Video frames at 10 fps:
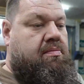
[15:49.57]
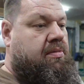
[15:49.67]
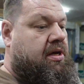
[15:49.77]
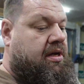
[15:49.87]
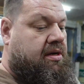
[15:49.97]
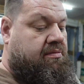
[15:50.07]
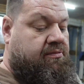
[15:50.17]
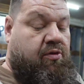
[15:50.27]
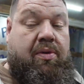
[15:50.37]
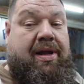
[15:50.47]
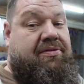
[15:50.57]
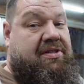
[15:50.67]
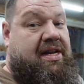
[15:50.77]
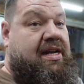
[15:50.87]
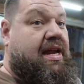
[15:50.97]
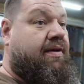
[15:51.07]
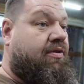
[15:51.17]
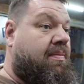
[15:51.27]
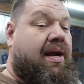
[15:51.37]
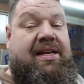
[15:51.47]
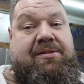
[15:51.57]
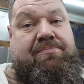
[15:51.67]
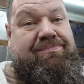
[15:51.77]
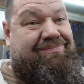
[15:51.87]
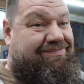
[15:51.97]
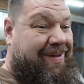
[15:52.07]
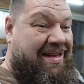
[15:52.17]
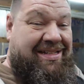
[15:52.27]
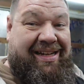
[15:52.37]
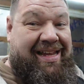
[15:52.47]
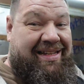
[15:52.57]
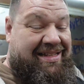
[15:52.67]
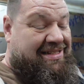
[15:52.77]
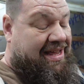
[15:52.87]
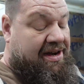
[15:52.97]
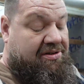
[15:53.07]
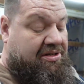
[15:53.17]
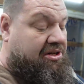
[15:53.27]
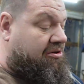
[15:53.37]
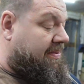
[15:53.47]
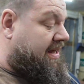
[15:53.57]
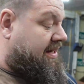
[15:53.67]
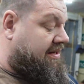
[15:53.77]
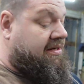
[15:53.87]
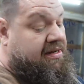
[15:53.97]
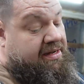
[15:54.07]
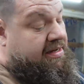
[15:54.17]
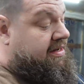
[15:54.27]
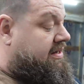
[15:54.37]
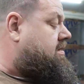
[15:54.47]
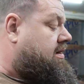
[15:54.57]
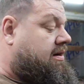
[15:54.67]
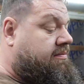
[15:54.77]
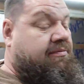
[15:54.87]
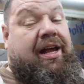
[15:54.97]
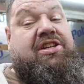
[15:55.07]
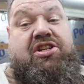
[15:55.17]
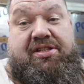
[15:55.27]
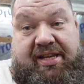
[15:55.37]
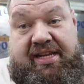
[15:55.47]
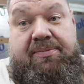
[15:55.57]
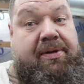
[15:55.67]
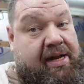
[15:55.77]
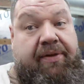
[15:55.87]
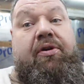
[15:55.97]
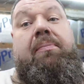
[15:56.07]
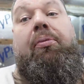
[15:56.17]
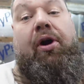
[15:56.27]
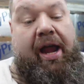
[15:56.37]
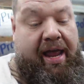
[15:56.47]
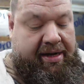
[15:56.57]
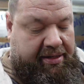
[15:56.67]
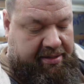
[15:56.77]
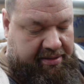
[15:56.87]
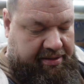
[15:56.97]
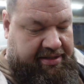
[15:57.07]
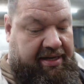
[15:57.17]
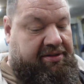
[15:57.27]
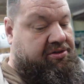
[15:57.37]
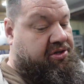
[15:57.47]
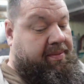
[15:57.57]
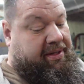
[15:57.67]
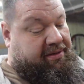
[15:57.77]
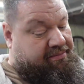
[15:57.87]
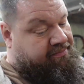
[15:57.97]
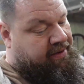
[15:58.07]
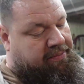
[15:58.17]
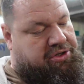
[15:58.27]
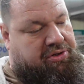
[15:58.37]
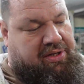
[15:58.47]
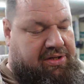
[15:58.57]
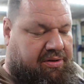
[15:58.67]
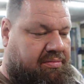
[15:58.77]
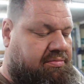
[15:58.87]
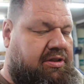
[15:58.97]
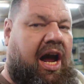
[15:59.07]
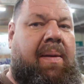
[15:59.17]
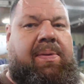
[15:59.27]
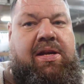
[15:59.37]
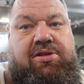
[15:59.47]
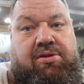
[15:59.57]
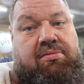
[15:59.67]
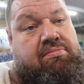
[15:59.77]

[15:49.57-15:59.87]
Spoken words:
But for what I've seen, everybody's basically hit these headers a little bit. And not just these, but every brand that's out there. So, I mean, I'm sure these are copies or,